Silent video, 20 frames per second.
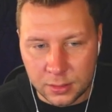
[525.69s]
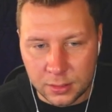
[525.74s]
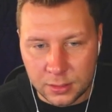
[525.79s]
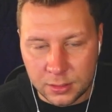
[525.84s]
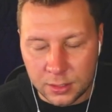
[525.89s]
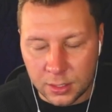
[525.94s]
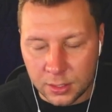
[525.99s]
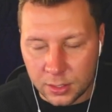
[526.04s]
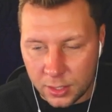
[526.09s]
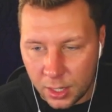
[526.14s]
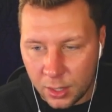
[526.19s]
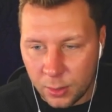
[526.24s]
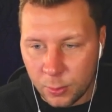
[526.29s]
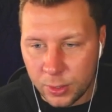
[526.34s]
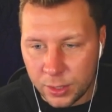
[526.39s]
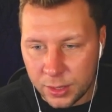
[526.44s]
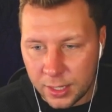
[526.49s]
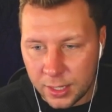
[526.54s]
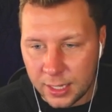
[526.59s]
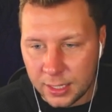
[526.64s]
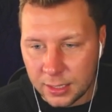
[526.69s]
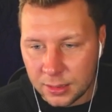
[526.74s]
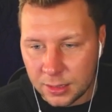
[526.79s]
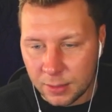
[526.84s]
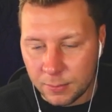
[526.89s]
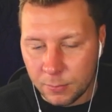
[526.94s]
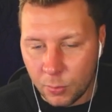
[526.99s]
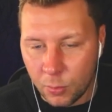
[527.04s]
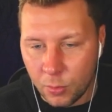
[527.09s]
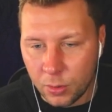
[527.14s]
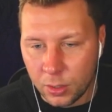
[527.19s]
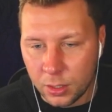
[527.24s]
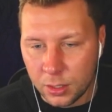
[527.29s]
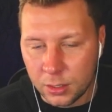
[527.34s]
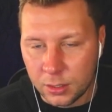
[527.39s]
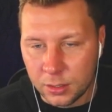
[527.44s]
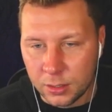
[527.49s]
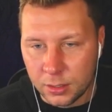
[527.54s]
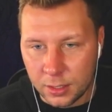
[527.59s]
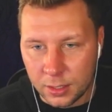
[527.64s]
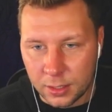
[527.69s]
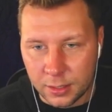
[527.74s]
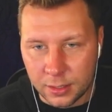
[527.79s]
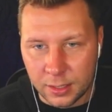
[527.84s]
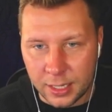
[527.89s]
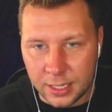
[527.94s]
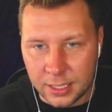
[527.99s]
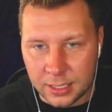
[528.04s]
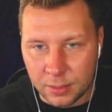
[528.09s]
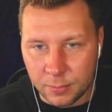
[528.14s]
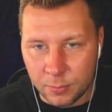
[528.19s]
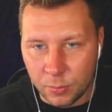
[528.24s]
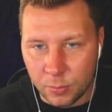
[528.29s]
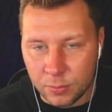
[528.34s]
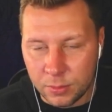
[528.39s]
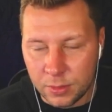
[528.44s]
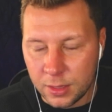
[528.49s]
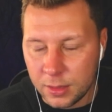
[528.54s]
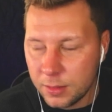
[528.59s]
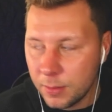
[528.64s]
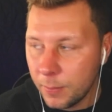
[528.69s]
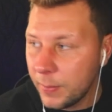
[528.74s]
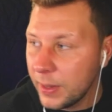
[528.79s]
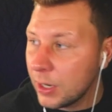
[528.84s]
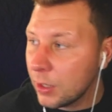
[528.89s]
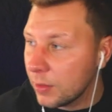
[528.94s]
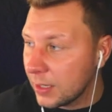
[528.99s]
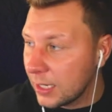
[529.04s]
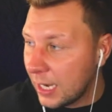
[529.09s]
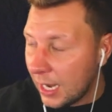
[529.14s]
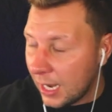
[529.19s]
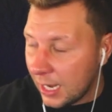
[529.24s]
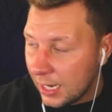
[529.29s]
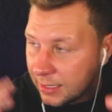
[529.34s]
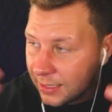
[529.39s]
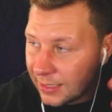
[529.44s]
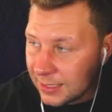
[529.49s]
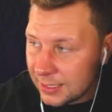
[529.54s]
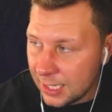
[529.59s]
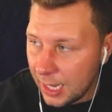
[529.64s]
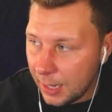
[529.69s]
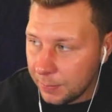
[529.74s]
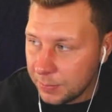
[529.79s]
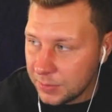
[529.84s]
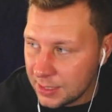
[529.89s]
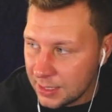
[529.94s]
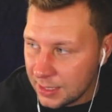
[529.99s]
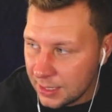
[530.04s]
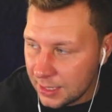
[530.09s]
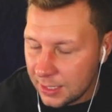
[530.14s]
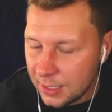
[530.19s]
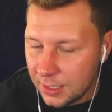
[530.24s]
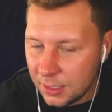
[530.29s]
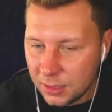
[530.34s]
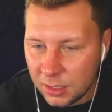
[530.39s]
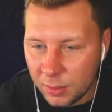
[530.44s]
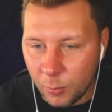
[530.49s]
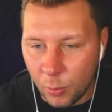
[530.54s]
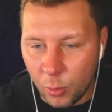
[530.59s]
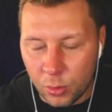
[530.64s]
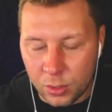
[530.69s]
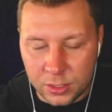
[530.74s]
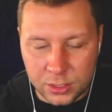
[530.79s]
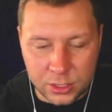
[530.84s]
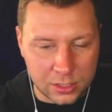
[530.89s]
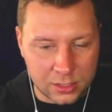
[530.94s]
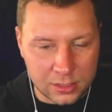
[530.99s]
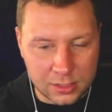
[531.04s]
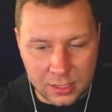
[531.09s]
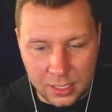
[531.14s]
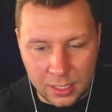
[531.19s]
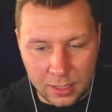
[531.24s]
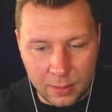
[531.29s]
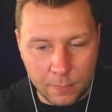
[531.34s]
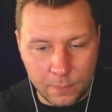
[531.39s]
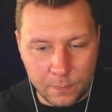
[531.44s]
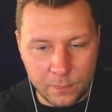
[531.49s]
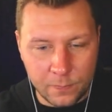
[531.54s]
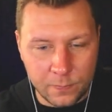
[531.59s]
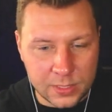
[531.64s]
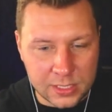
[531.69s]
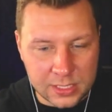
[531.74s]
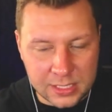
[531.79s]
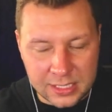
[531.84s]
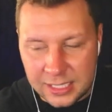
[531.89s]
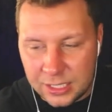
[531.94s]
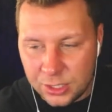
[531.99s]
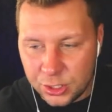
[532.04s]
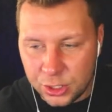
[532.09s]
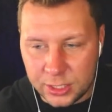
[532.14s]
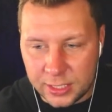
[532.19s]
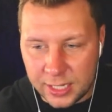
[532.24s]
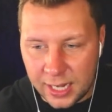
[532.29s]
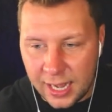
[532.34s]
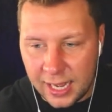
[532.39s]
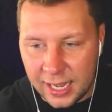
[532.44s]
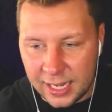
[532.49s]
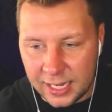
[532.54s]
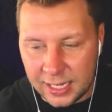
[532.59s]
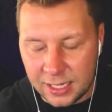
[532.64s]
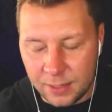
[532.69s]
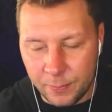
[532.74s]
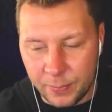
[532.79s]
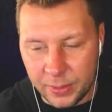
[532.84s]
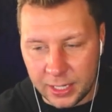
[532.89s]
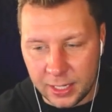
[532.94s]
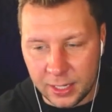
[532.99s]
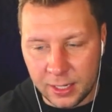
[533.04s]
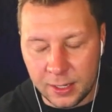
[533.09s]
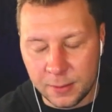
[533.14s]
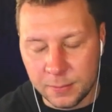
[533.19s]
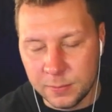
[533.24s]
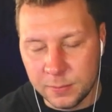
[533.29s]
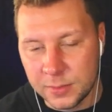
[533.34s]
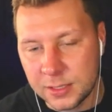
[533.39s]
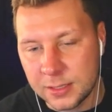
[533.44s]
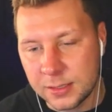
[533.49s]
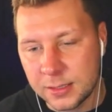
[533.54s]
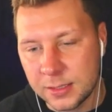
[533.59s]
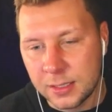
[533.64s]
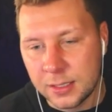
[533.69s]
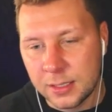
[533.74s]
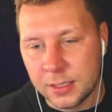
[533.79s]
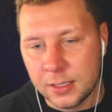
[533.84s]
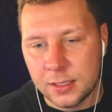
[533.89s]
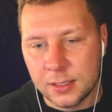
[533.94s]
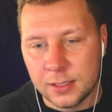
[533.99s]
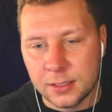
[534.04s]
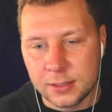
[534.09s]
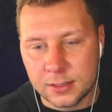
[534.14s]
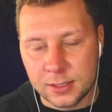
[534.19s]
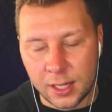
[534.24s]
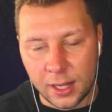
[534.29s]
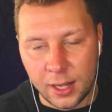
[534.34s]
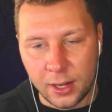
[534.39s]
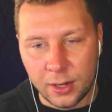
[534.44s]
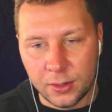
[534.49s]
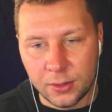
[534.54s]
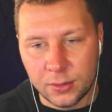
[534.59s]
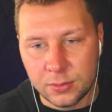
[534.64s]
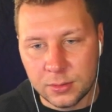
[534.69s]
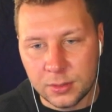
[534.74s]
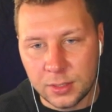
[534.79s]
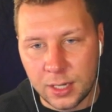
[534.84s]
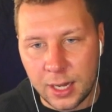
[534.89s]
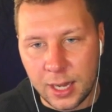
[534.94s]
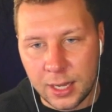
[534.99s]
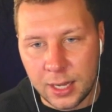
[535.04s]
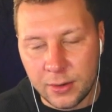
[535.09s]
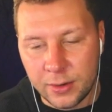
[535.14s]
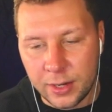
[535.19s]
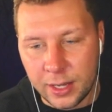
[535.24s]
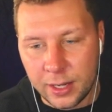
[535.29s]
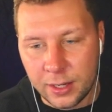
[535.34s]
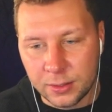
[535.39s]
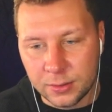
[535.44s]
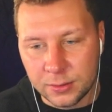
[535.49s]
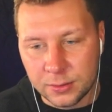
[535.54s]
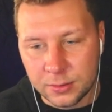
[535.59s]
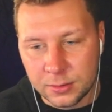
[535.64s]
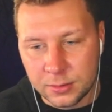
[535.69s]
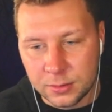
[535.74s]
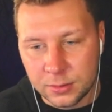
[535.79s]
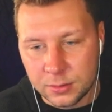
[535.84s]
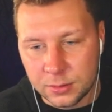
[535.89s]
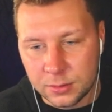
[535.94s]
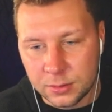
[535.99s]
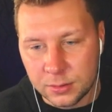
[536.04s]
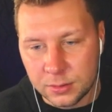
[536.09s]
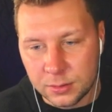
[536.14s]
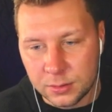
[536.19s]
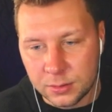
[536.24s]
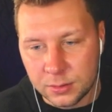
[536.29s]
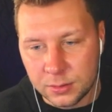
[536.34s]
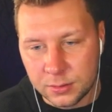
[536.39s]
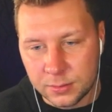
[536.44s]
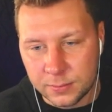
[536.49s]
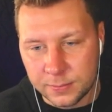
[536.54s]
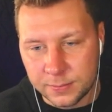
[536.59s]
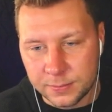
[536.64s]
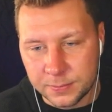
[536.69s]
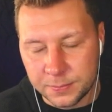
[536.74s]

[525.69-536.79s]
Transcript: you go with it the more uh, like the the, the bigger the concept the more just cgi it becomes so i don't know what?